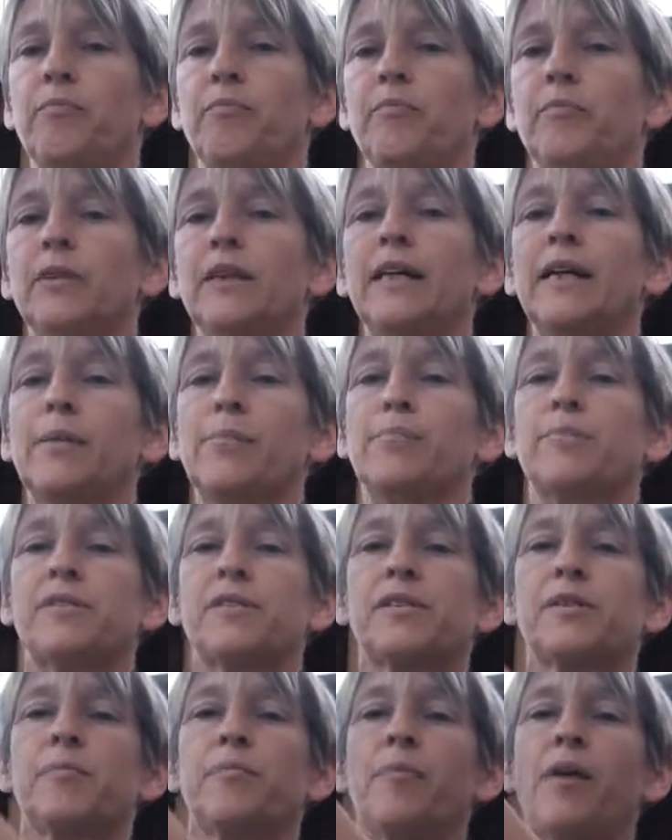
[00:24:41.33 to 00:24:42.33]

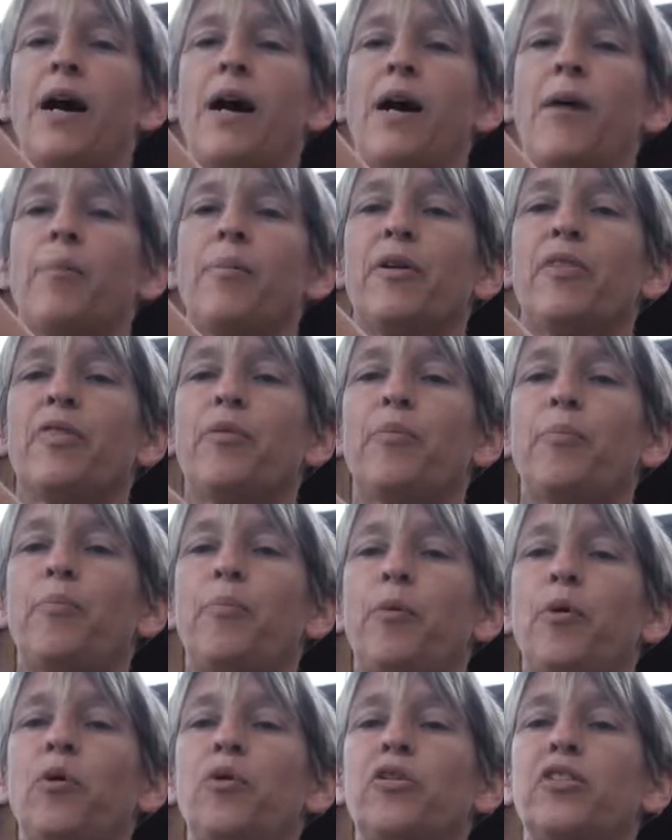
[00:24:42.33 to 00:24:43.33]
limbs. But
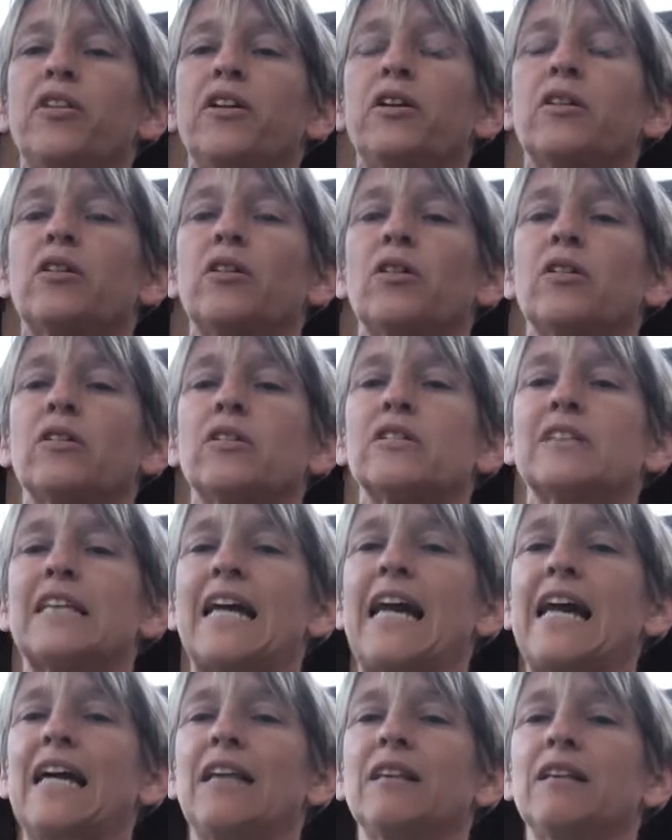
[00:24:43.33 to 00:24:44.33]
both the girdles
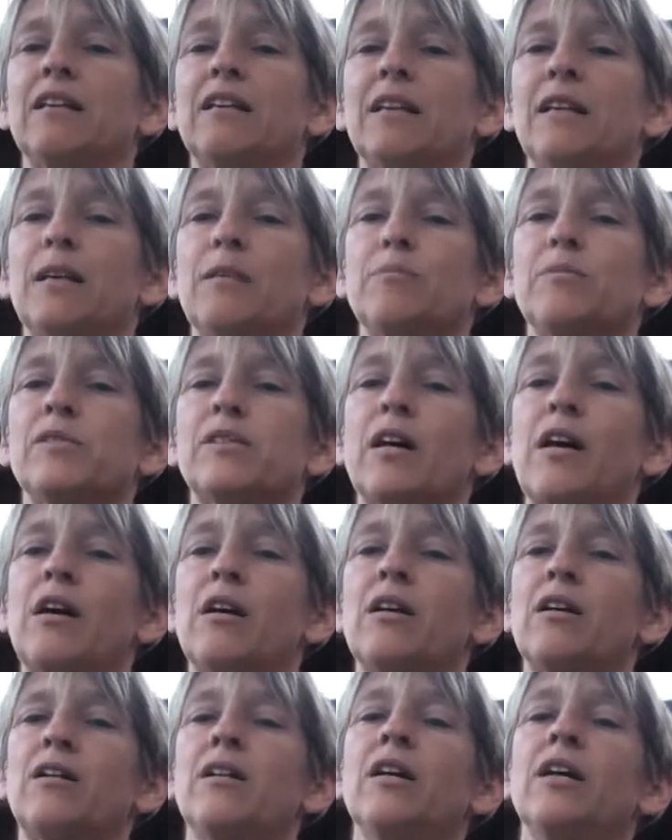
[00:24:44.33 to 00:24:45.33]
and the limbs
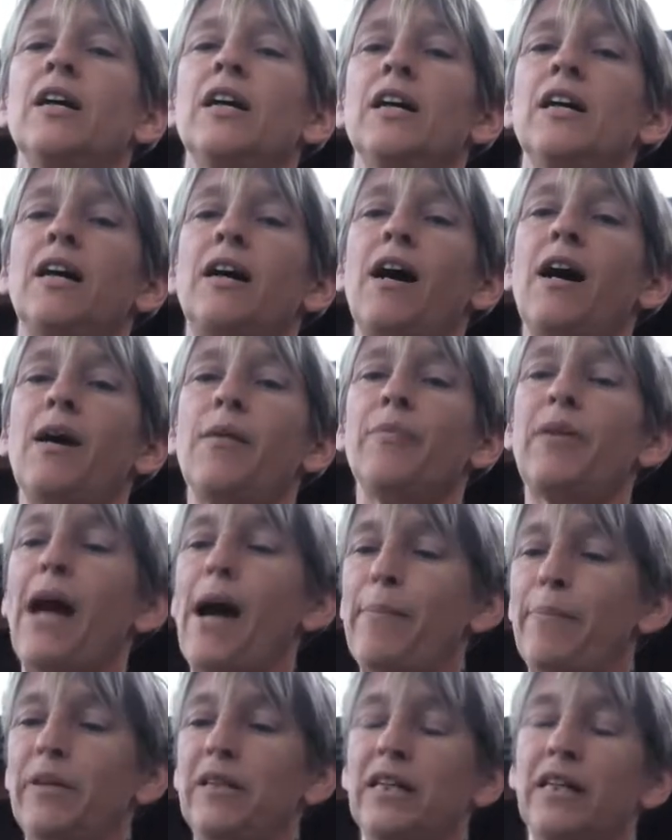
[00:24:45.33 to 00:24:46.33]
are the
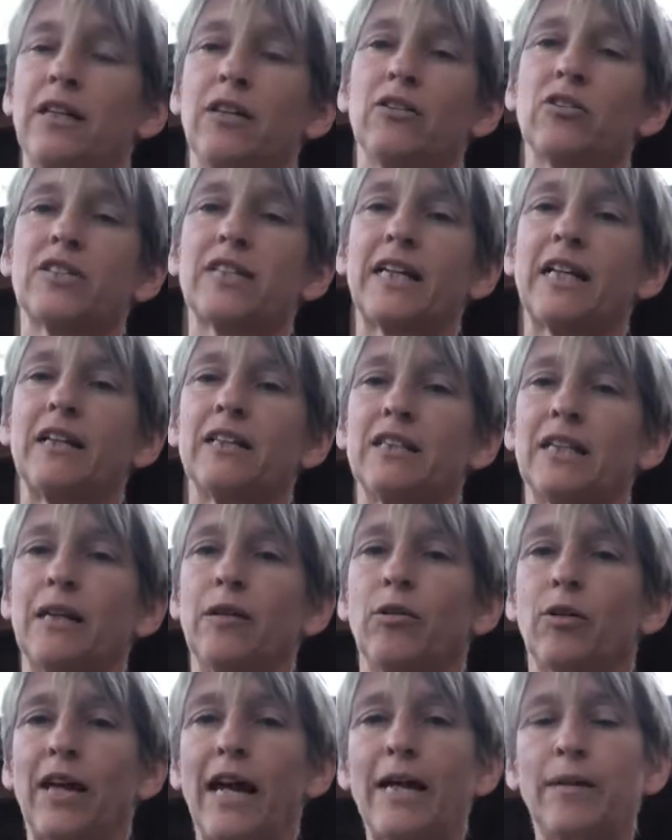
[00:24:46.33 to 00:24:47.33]
appendicular skeleton.
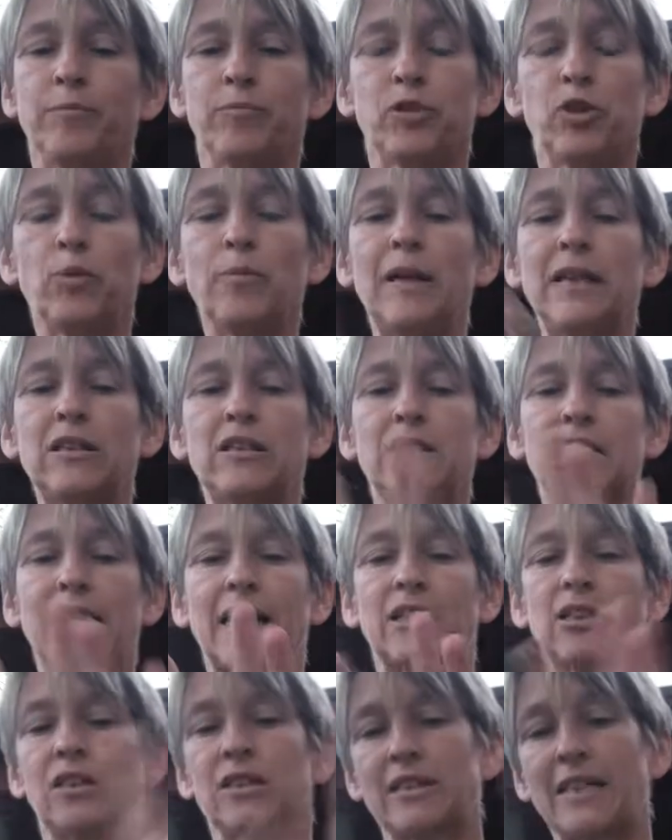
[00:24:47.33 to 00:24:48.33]
Okay, two main
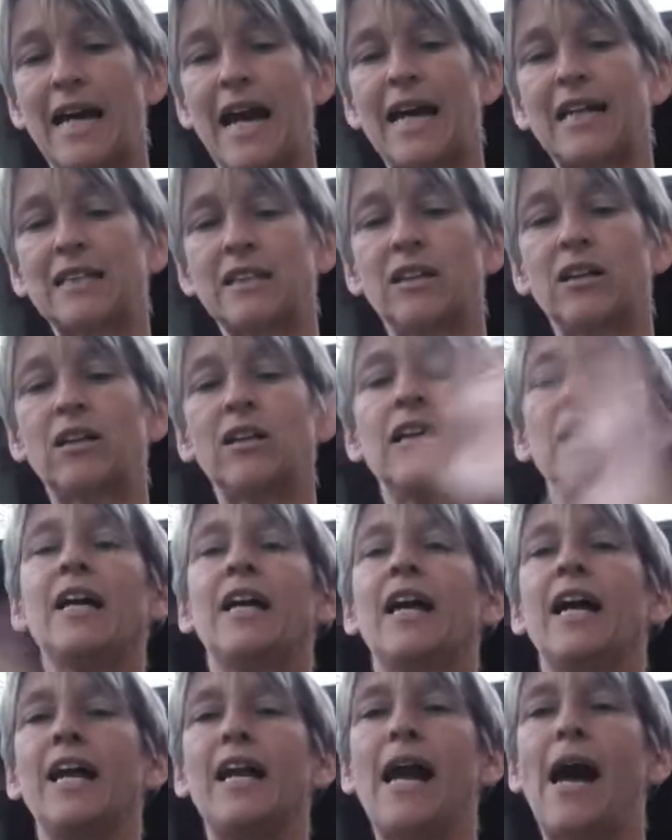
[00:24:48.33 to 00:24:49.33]
sections: axial
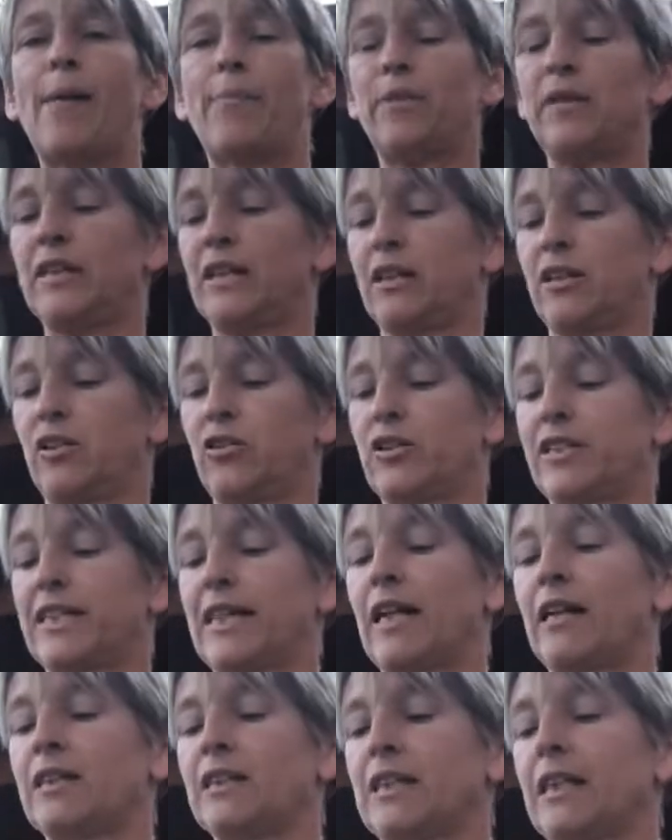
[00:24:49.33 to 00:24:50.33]
and appendicular
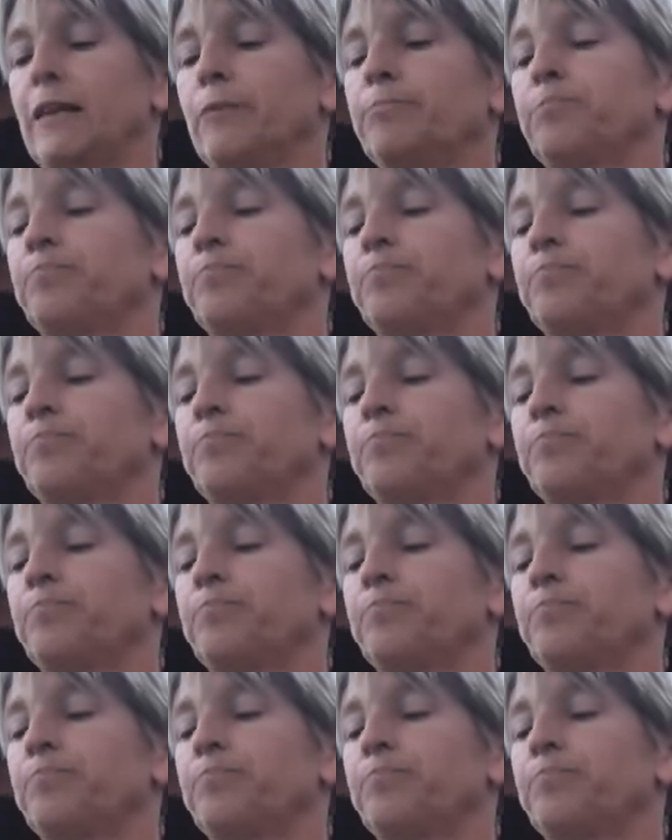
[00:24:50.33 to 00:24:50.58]
skeleton.